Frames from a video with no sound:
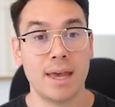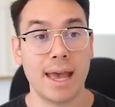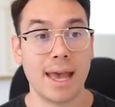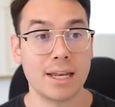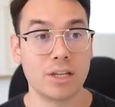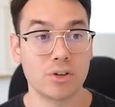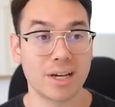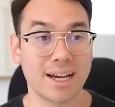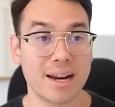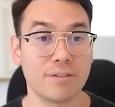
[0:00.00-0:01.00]
And you
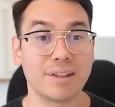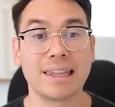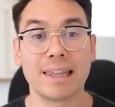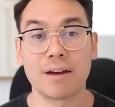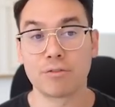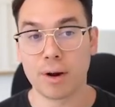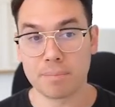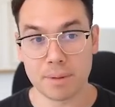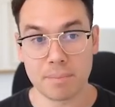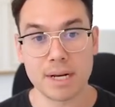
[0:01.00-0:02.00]
could kind of lever
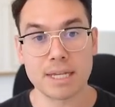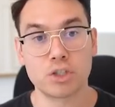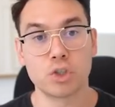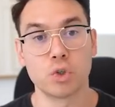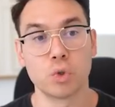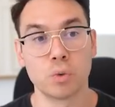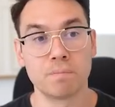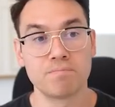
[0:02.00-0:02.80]
up the money to,